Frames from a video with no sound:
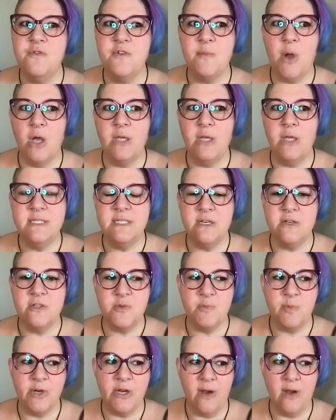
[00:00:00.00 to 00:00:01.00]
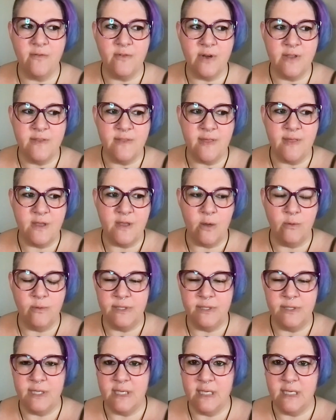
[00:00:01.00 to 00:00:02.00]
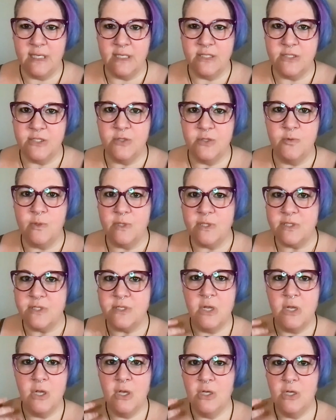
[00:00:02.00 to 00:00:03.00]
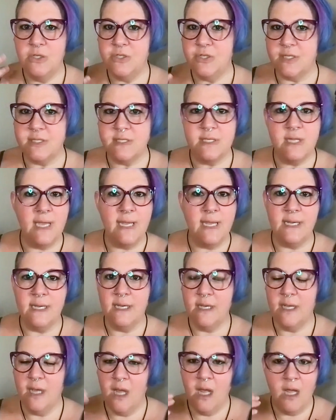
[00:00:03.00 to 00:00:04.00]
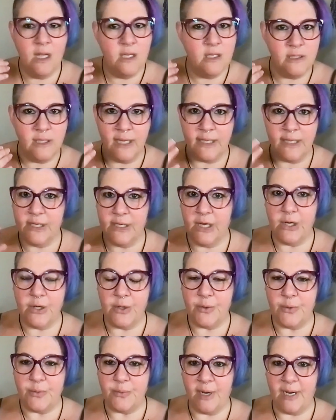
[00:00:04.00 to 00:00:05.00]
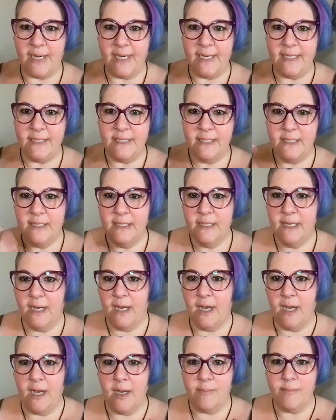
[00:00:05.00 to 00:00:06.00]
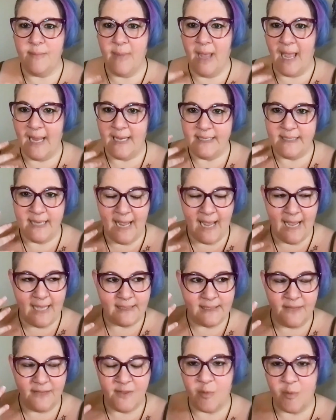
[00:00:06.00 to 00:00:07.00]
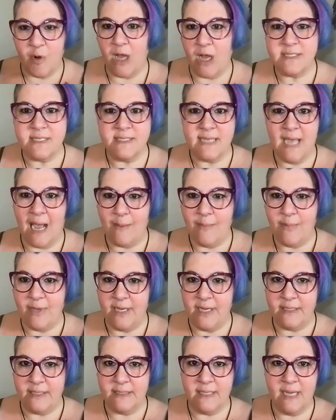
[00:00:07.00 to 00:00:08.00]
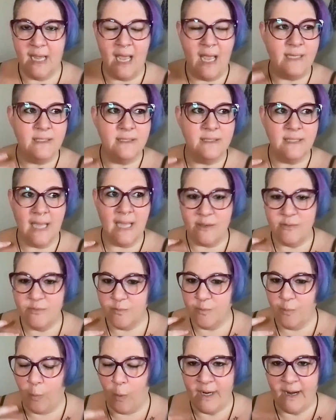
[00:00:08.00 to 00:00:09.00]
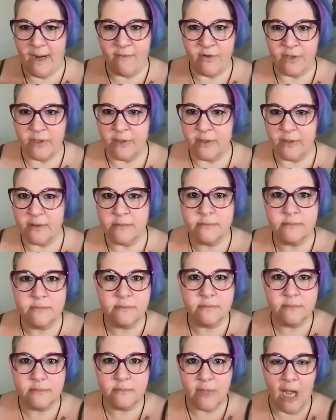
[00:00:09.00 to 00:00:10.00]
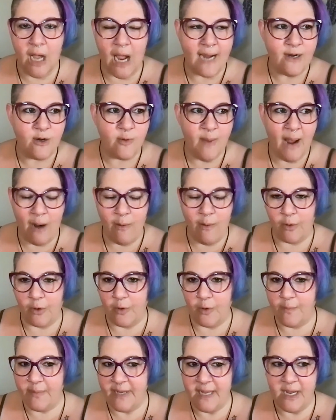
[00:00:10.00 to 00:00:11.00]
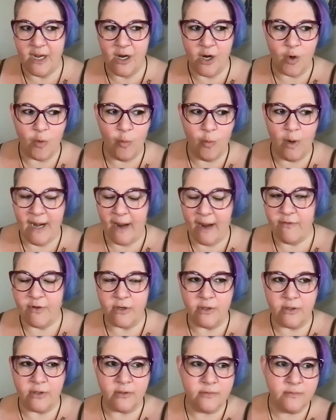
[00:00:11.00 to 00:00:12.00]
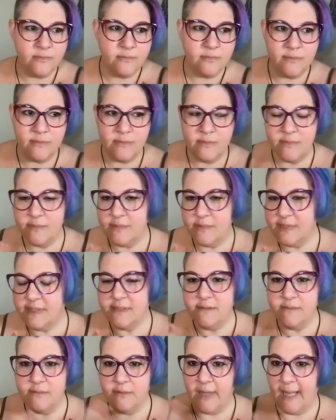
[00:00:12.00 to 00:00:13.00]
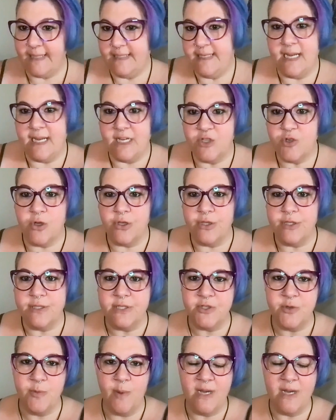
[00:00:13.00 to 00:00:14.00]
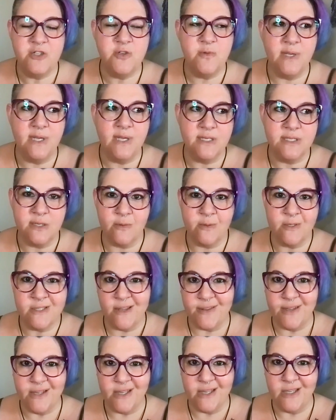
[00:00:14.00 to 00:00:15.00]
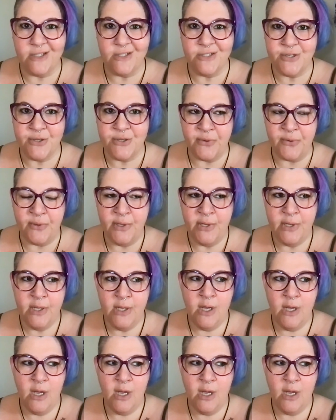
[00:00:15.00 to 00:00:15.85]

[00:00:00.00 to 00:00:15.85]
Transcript: from all his years in recovery that the only thing he could do was just like let go, right? And let the process happen and let whatever higher power or being or whatever like take control of the situation because there was nothing he could do.